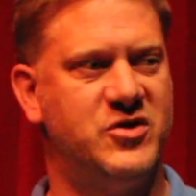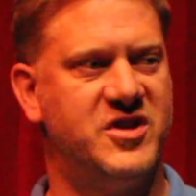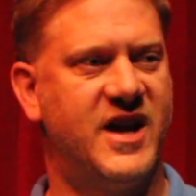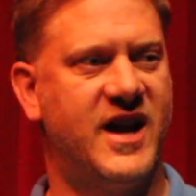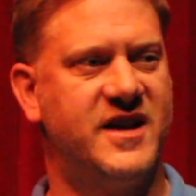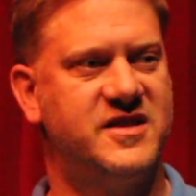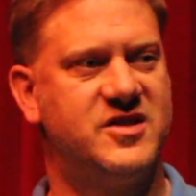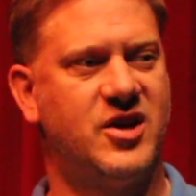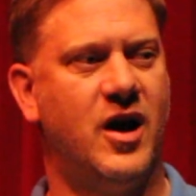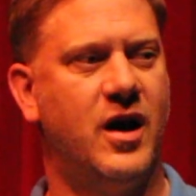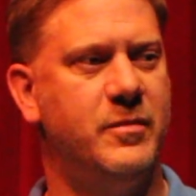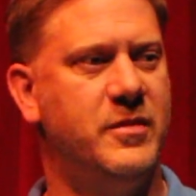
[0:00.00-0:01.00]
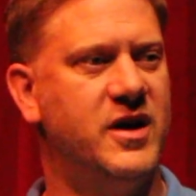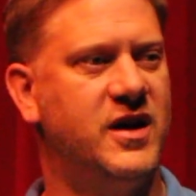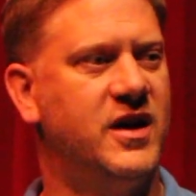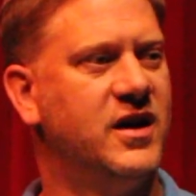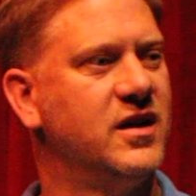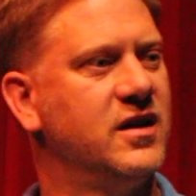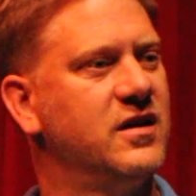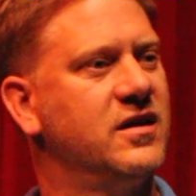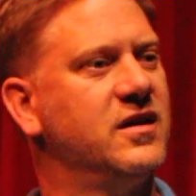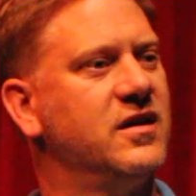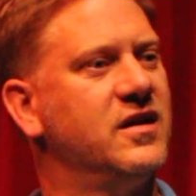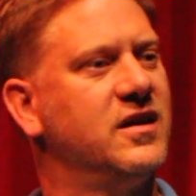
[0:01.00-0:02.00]
Music has taught me
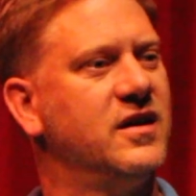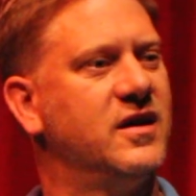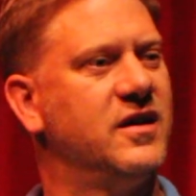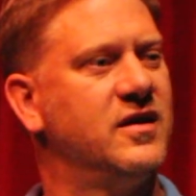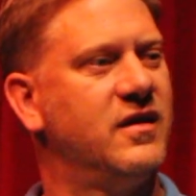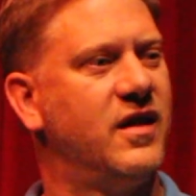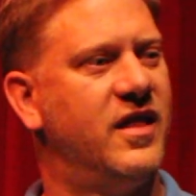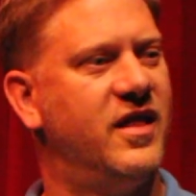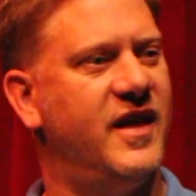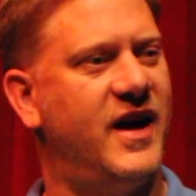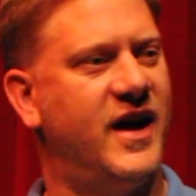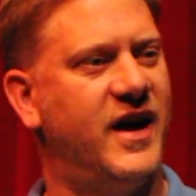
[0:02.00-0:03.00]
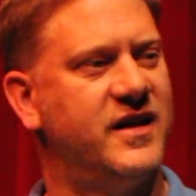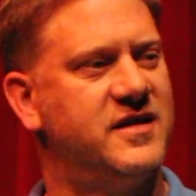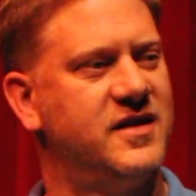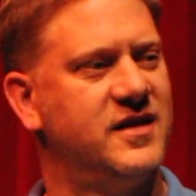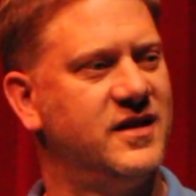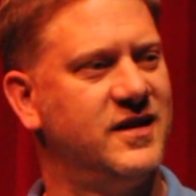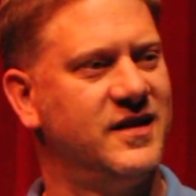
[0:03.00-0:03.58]
that